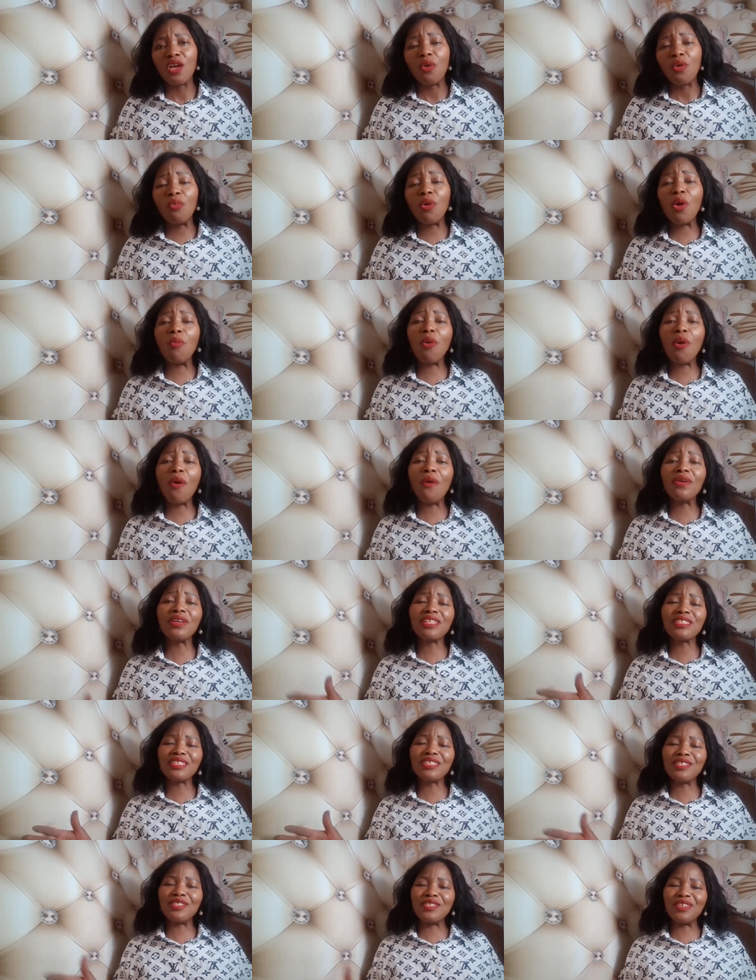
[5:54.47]
Well,
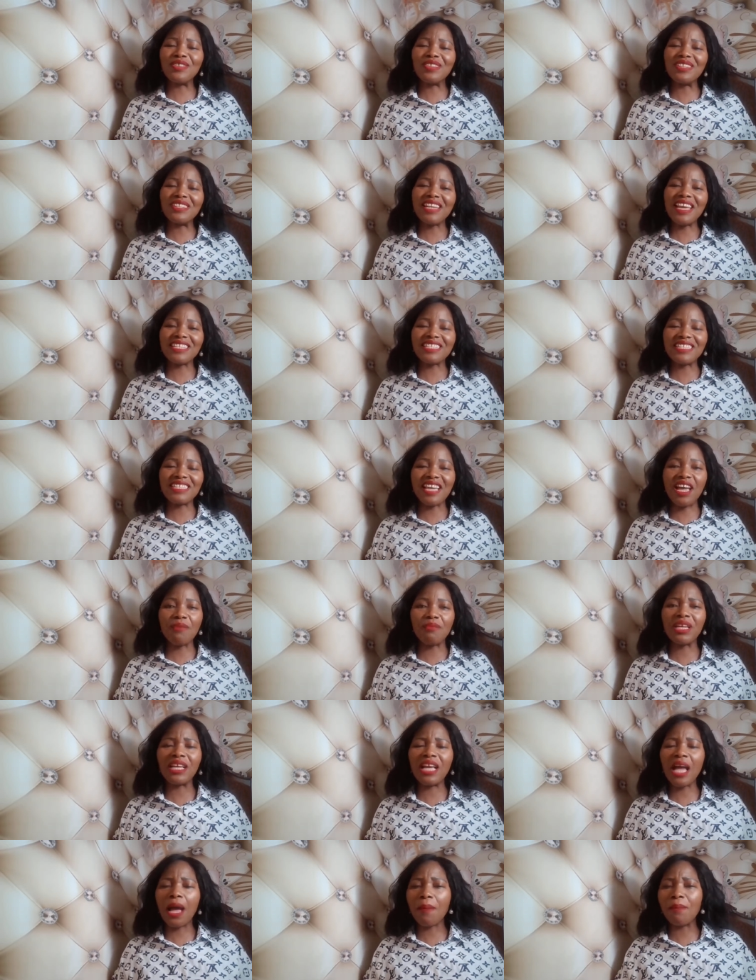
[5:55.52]
warriors, until the next time,
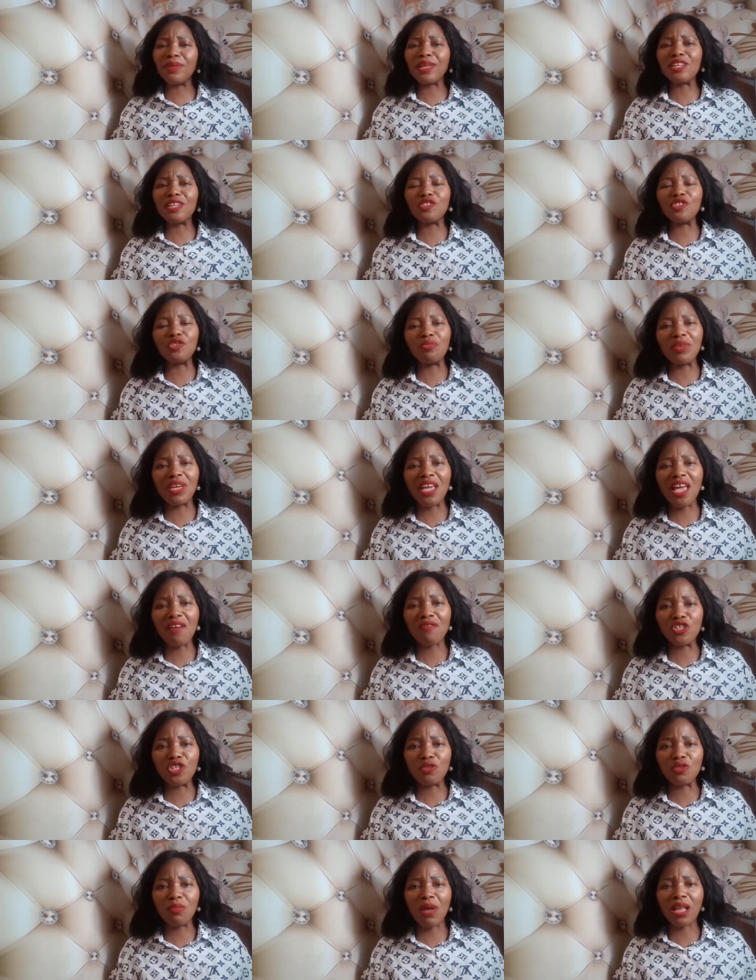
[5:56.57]
may God bless you. May heaven
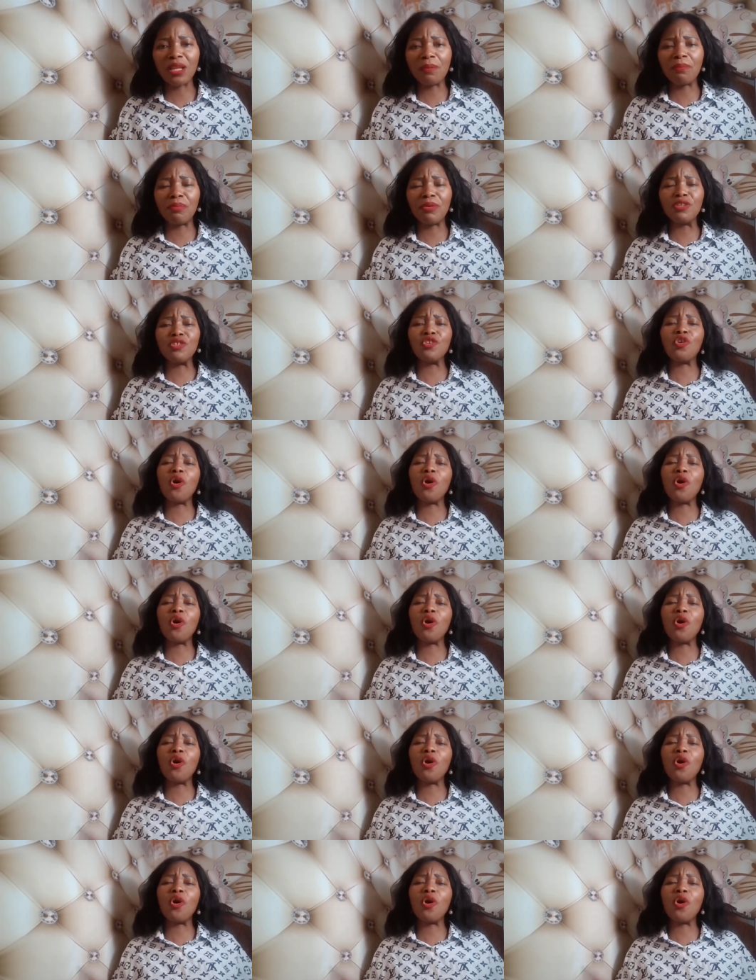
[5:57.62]
smile upon you.